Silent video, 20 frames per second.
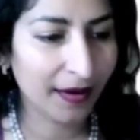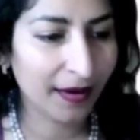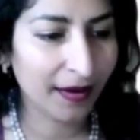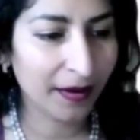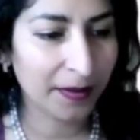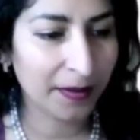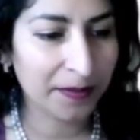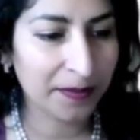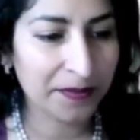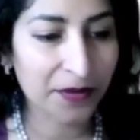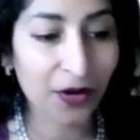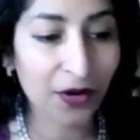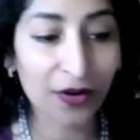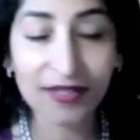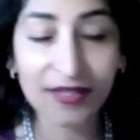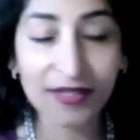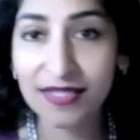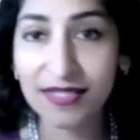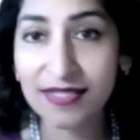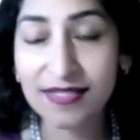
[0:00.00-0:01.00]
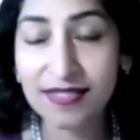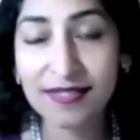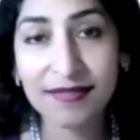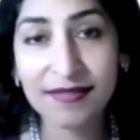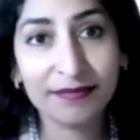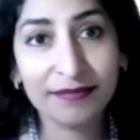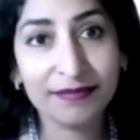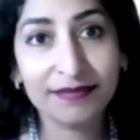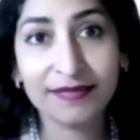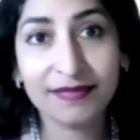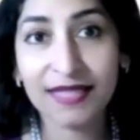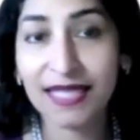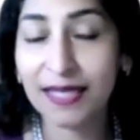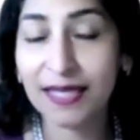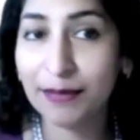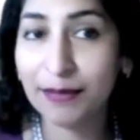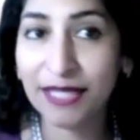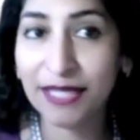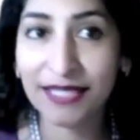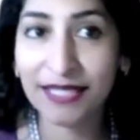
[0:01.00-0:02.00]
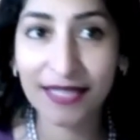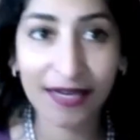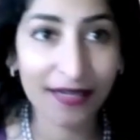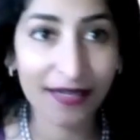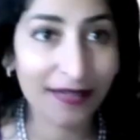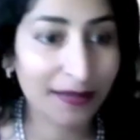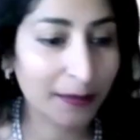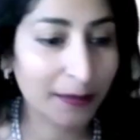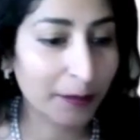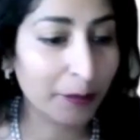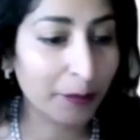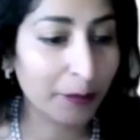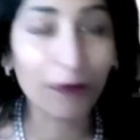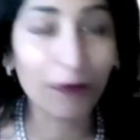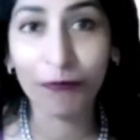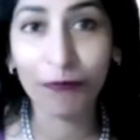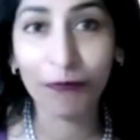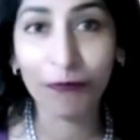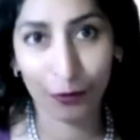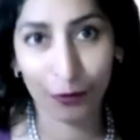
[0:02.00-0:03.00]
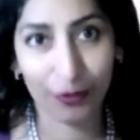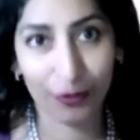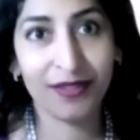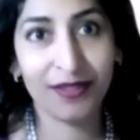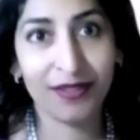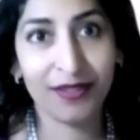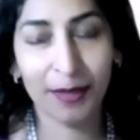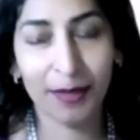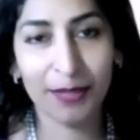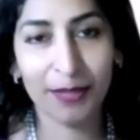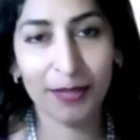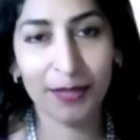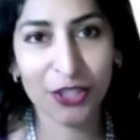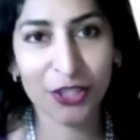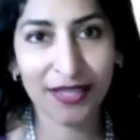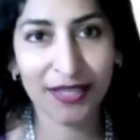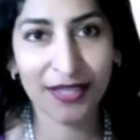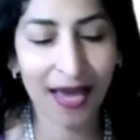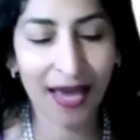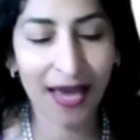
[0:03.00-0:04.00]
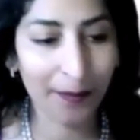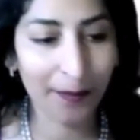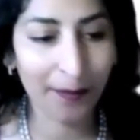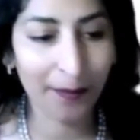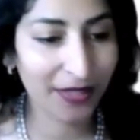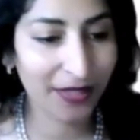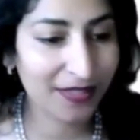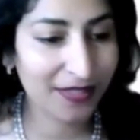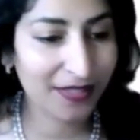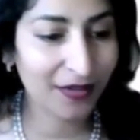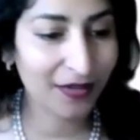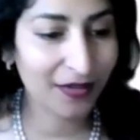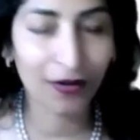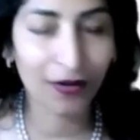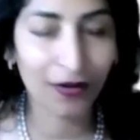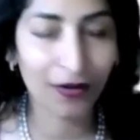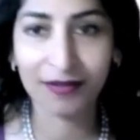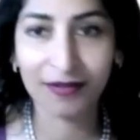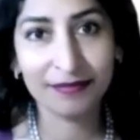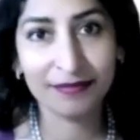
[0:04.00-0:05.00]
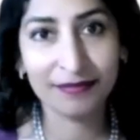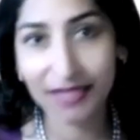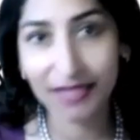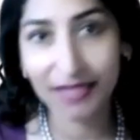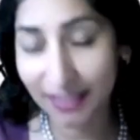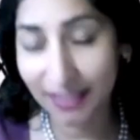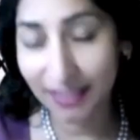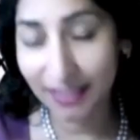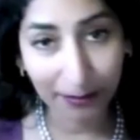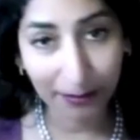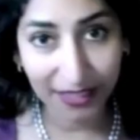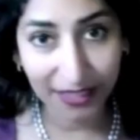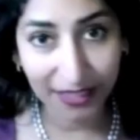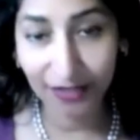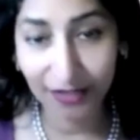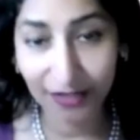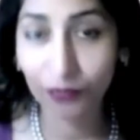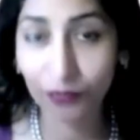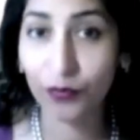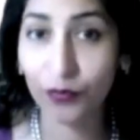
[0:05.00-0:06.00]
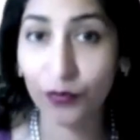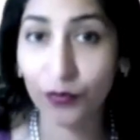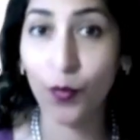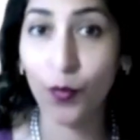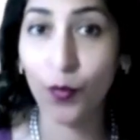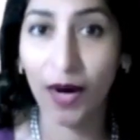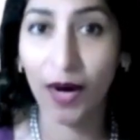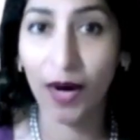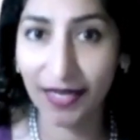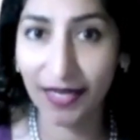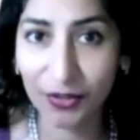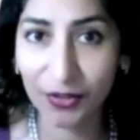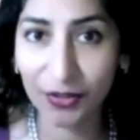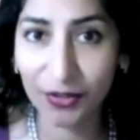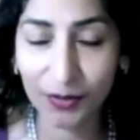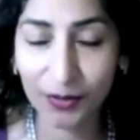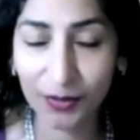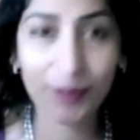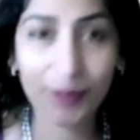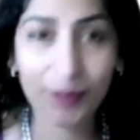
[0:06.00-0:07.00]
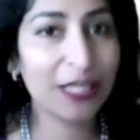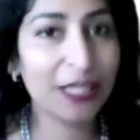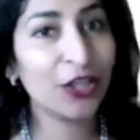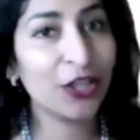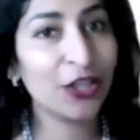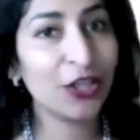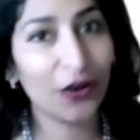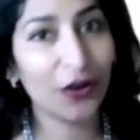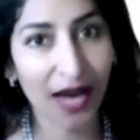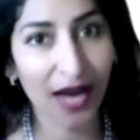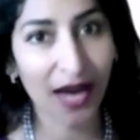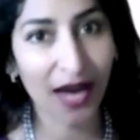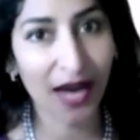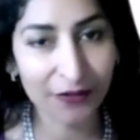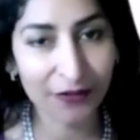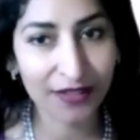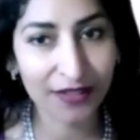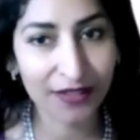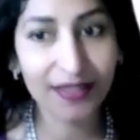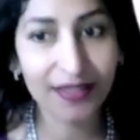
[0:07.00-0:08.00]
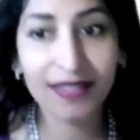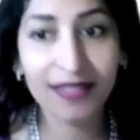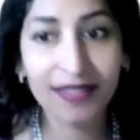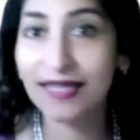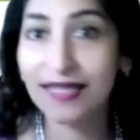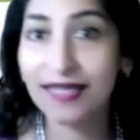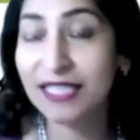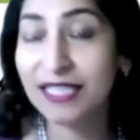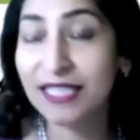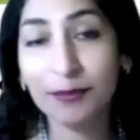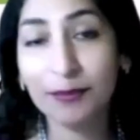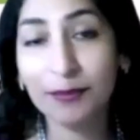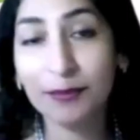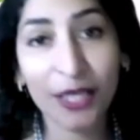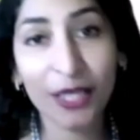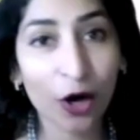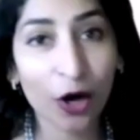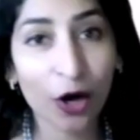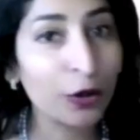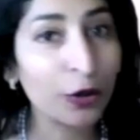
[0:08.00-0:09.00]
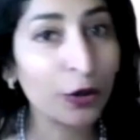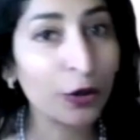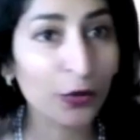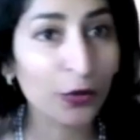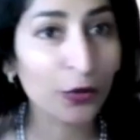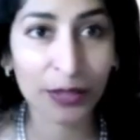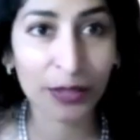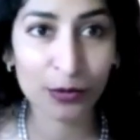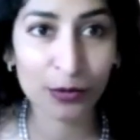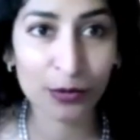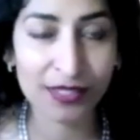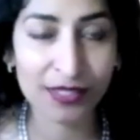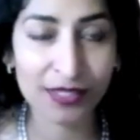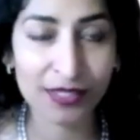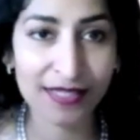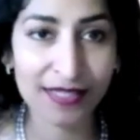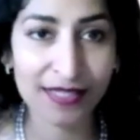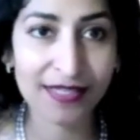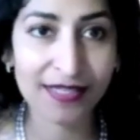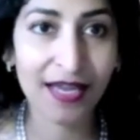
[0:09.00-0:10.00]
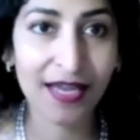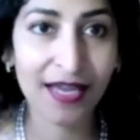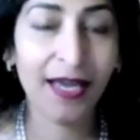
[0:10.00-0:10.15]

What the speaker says: All of these can be done before the publishing happens, or it can be done while you are publishing or after. That can be an ongoing process.